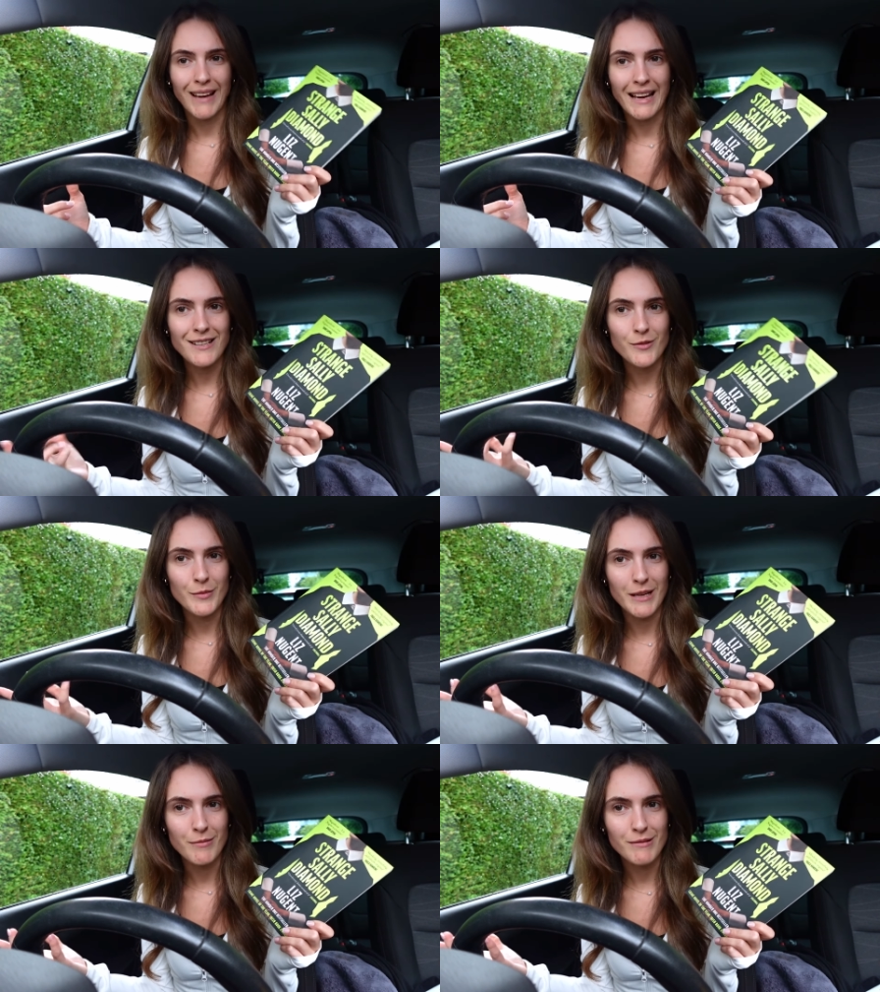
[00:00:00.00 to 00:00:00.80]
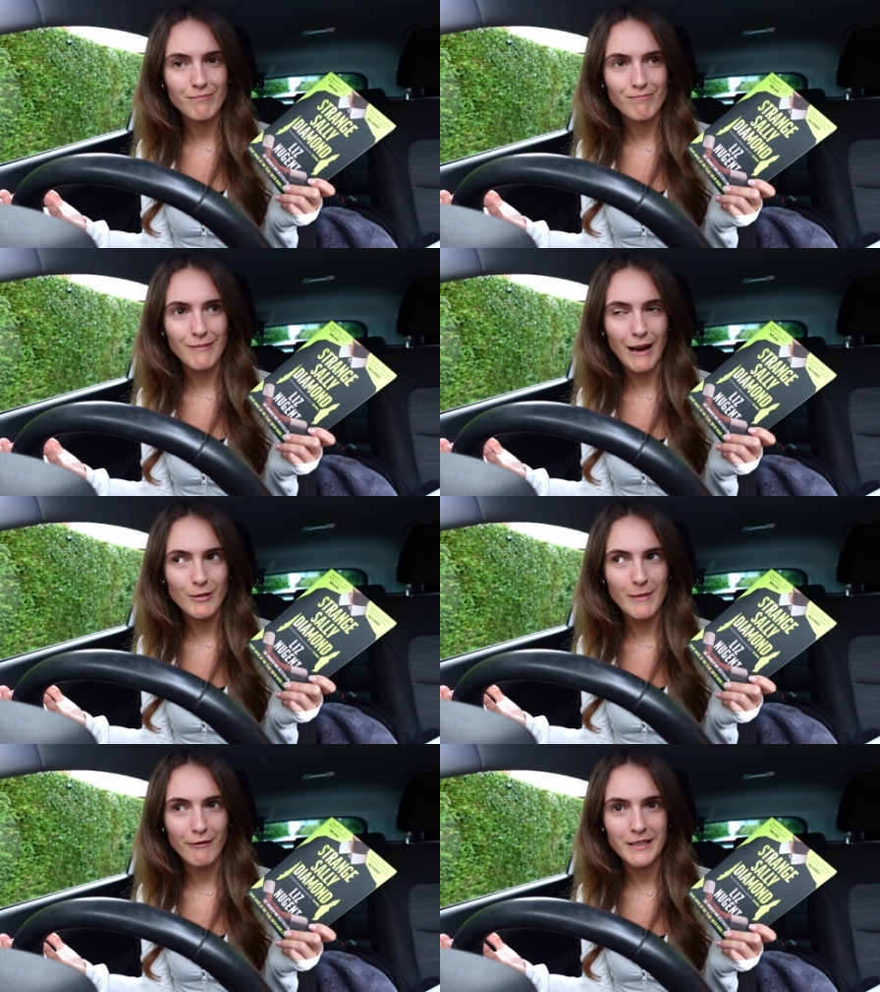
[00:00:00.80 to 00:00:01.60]
I need some tips how
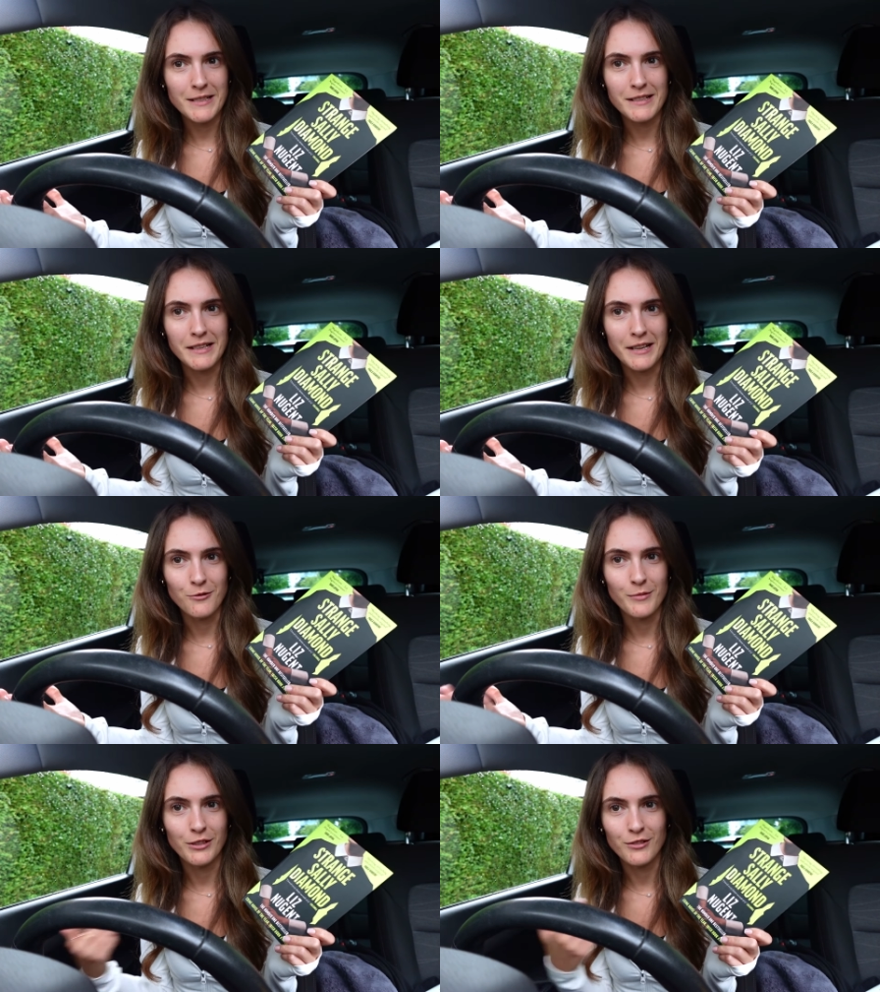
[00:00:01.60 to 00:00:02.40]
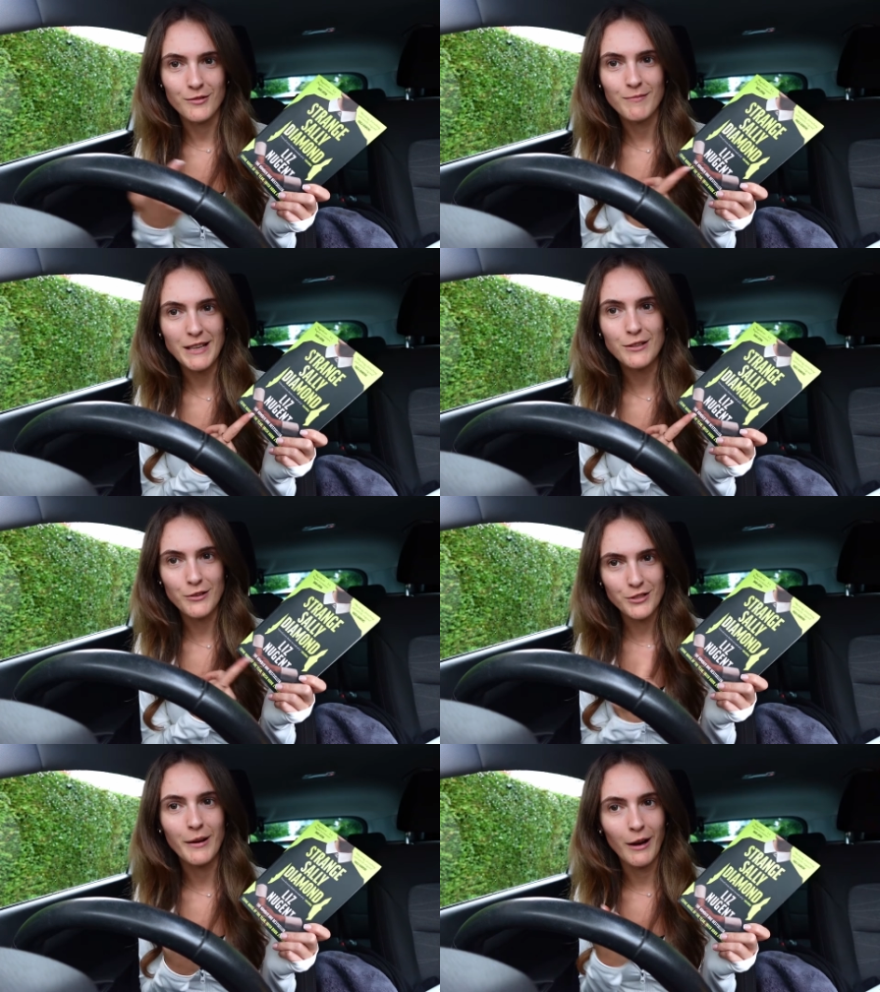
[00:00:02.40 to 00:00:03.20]
do you make friends as an adult? Because this
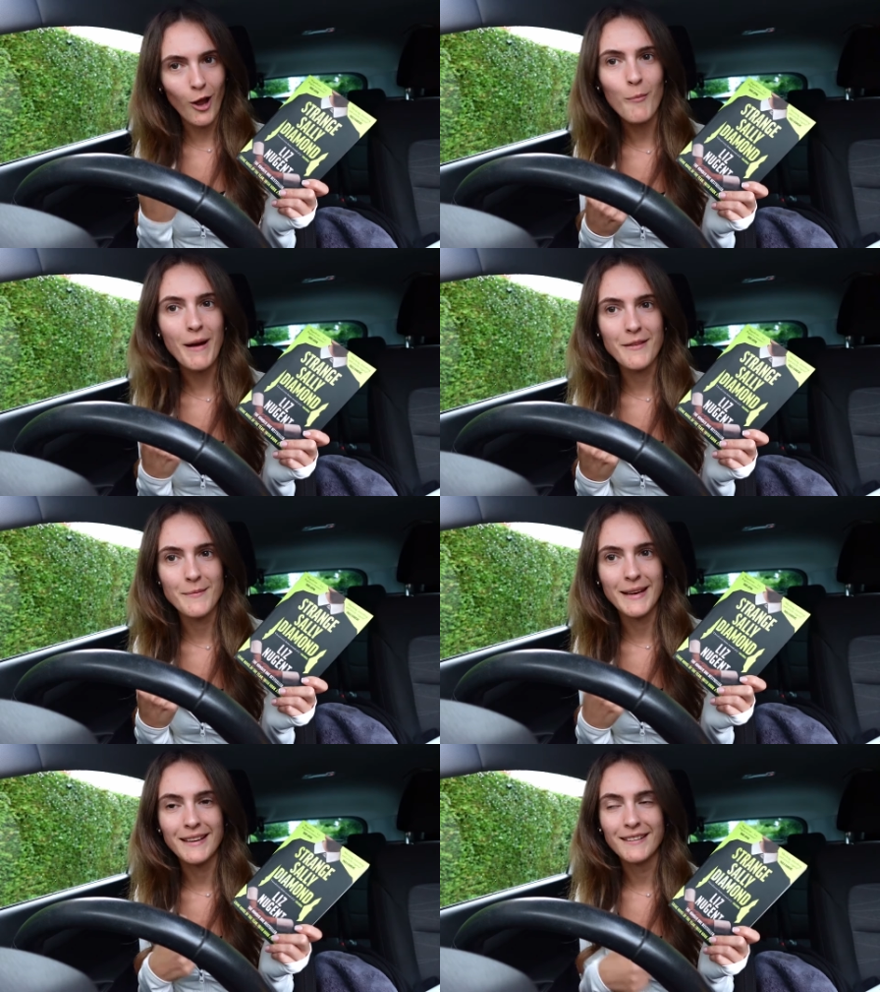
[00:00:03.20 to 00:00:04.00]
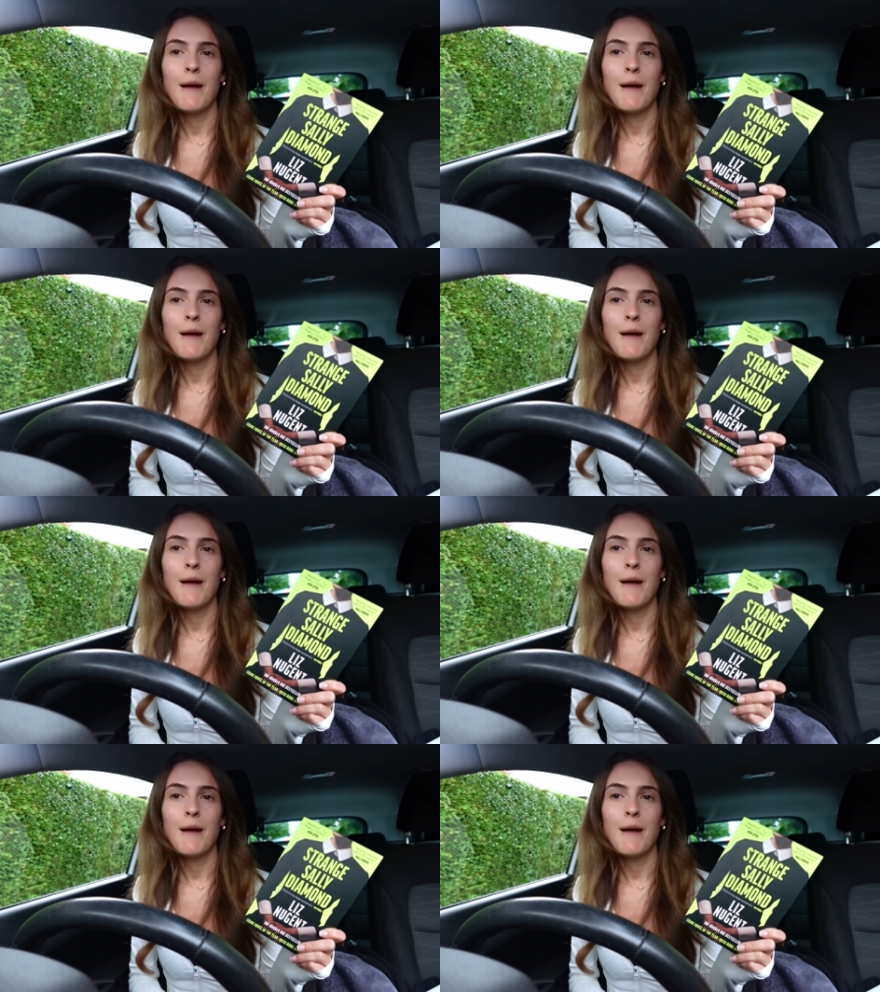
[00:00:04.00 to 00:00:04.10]
girl's doing a lot better than me.